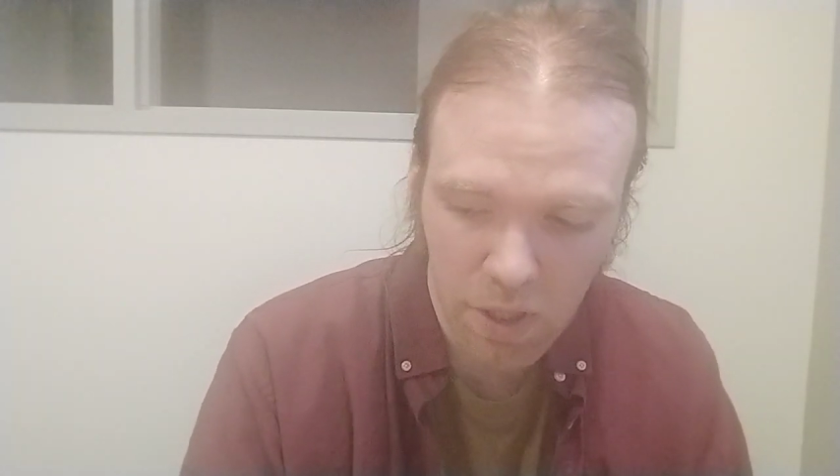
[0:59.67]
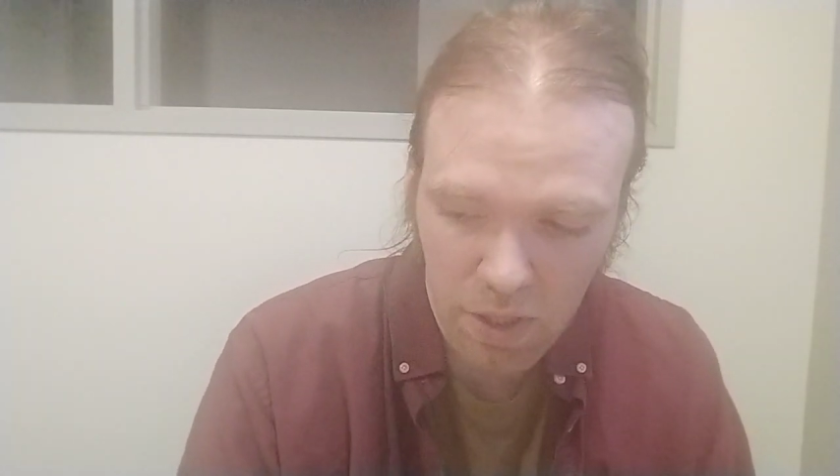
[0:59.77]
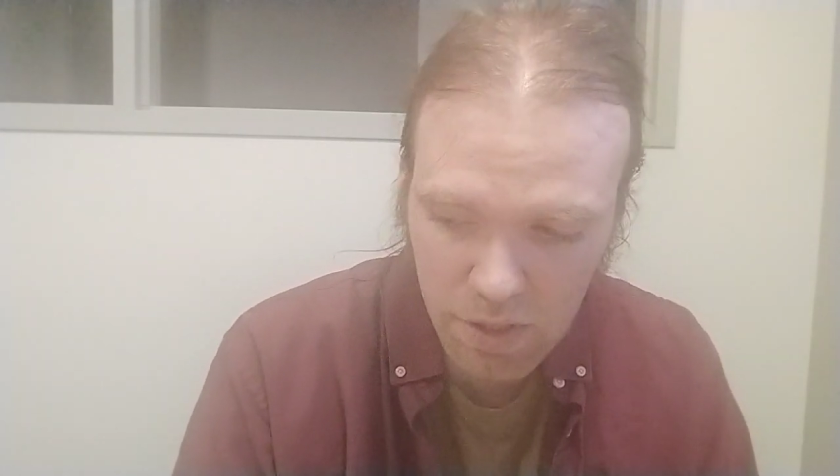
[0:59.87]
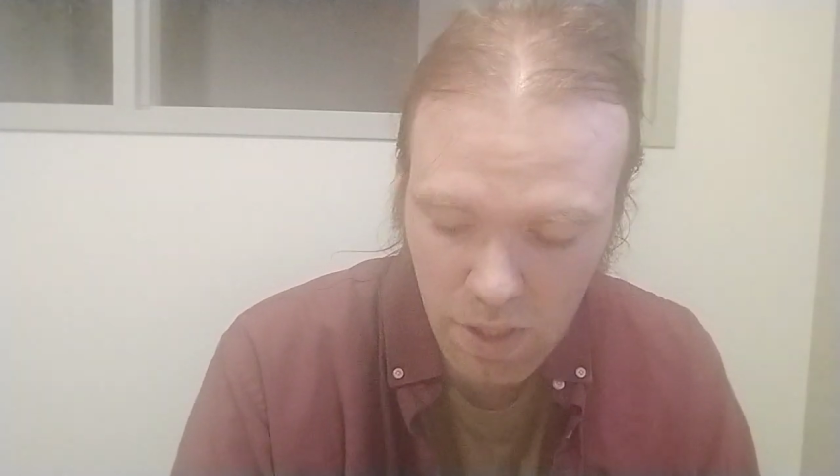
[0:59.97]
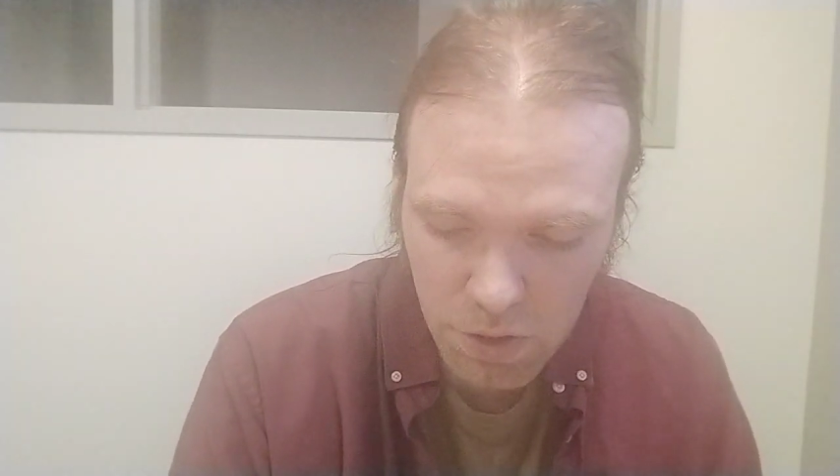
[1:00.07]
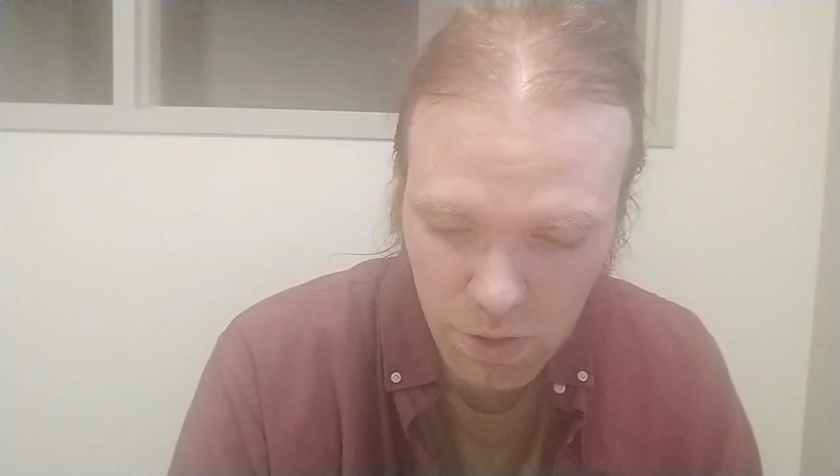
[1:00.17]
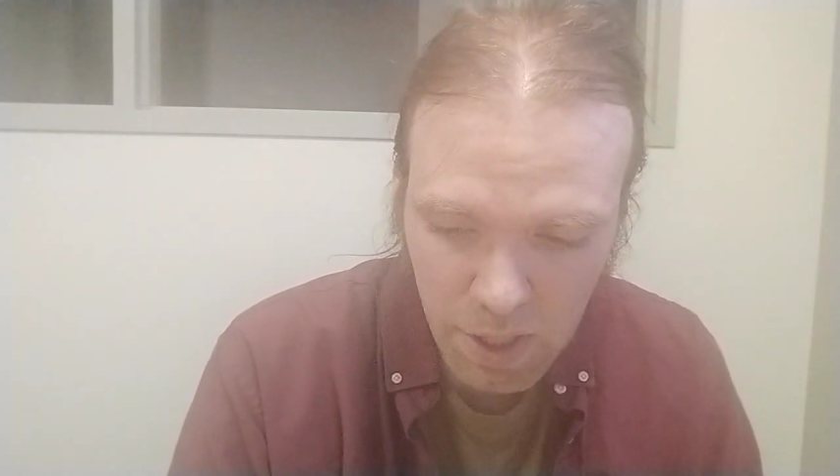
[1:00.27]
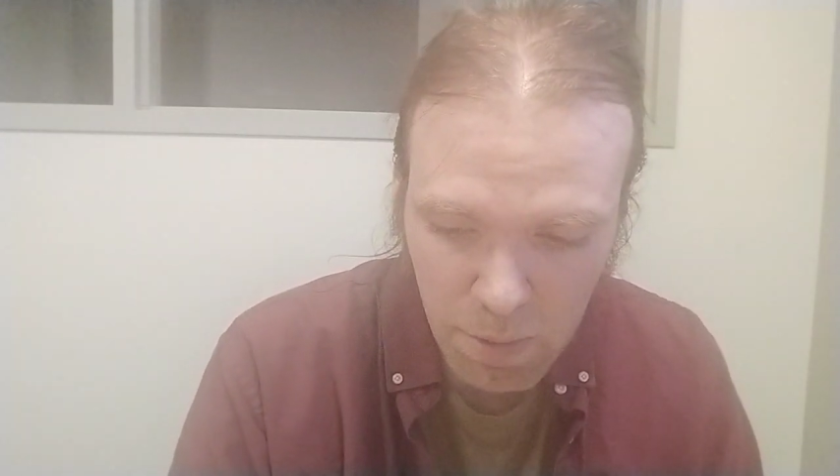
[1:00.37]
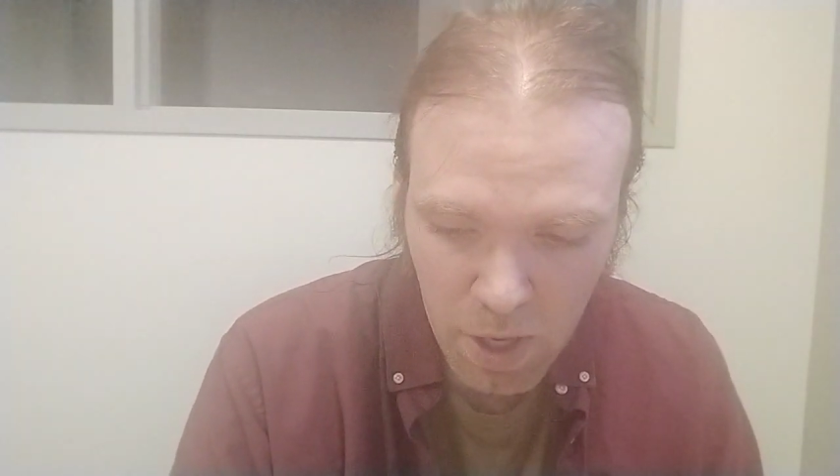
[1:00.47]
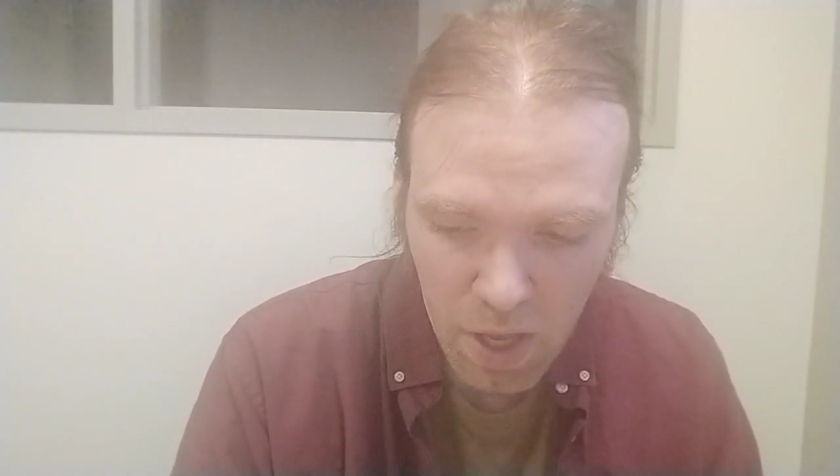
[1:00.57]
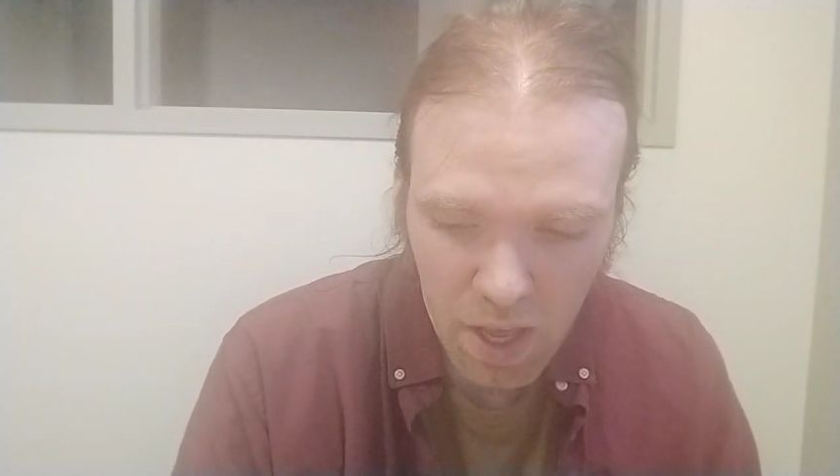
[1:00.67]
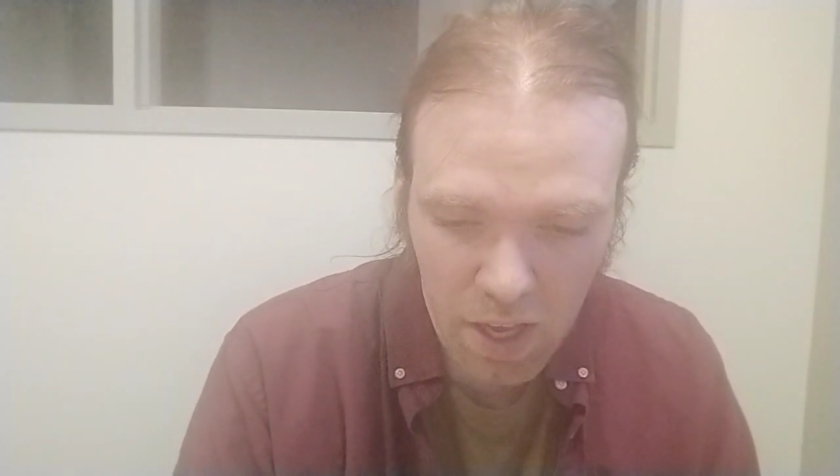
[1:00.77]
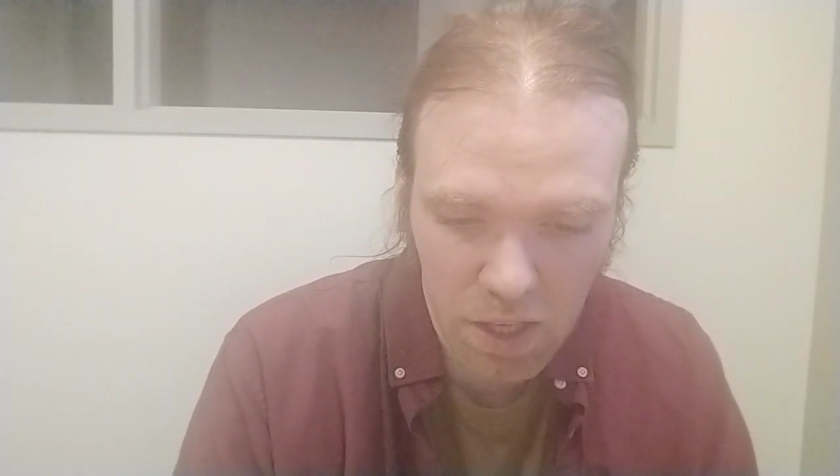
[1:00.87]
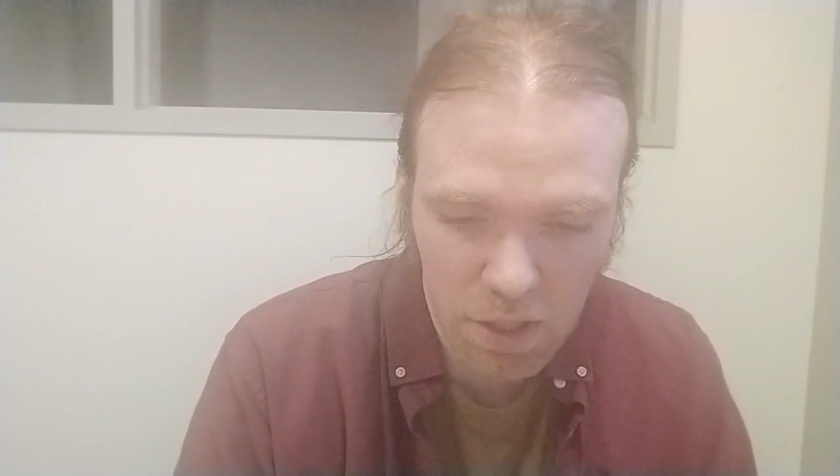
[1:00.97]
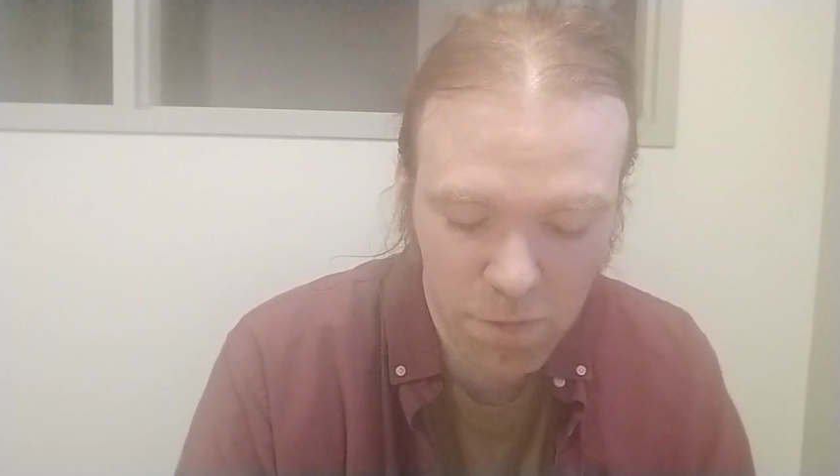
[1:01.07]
essentially. And